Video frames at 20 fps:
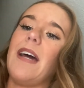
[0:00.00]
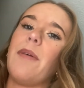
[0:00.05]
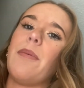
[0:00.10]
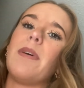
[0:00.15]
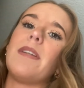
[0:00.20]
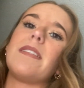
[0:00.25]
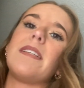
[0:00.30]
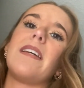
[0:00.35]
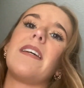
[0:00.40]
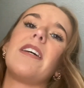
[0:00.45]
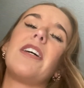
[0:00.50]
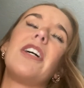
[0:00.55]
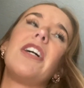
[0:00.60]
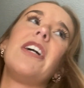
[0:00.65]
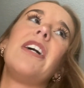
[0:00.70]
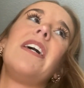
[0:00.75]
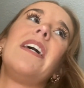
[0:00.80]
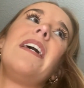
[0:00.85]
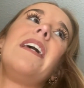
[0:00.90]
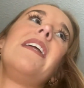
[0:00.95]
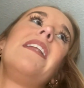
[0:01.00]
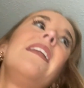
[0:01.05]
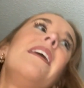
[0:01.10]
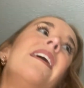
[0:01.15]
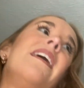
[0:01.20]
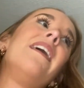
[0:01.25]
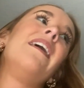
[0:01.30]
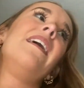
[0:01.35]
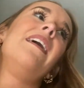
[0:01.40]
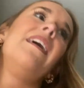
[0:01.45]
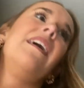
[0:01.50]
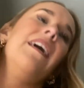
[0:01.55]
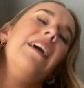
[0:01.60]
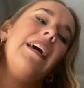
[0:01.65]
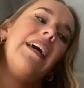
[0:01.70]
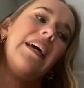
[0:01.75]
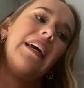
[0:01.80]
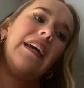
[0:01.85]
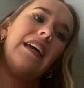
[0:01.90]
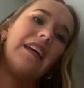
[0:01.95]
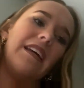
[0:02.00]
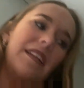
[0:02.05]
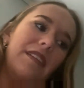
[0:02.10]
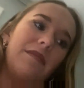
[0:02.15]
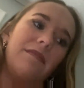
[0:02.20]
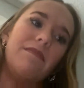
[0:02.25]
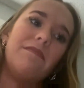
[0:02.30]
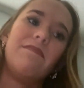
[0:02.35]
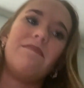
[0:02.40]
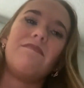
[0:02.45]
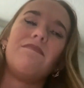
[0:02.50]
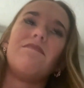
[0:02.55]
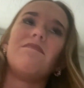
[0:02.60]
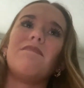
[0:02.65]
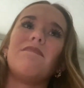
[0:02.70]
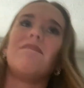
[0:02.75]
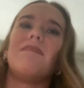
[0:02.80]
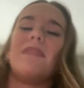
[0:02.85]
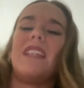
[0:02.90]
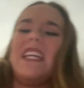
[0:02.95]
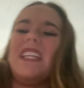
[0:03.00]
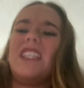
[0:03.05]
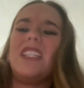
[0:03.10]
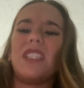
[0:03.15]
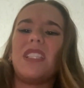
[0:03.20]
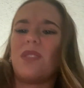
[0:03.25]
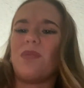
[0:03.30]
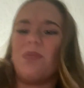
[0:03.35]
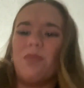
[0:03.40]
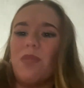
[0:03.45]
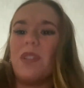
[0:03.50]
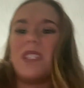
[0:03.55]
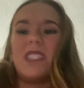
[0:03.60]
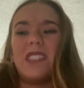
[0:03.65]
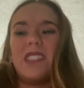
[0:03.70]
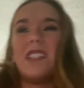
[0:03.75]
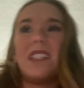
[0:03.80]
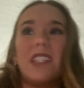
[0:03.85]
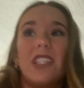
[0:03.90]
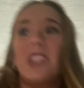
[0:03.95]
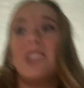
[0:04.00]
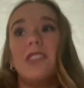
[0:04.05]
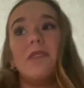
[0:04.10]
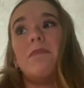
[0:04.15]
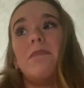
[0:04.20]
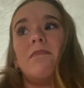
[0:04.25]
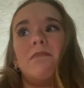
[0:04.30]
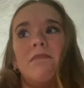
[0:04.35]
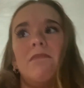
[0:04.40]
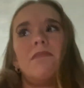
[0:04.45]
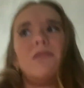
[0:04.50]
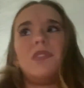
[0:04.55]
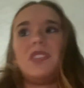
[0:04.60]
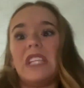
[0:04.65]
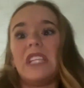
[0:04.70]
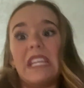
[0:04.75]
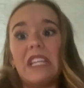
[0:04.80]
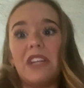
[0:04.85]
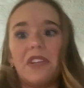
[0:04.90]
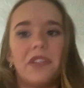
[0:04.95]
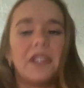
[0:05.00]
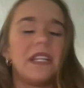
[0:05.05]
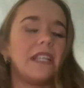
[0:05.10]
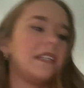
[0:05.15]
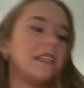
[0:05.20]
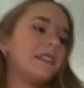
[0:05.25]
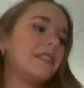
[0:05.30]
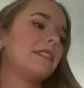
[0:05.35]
wasn't good and it just wasn't a good scenery.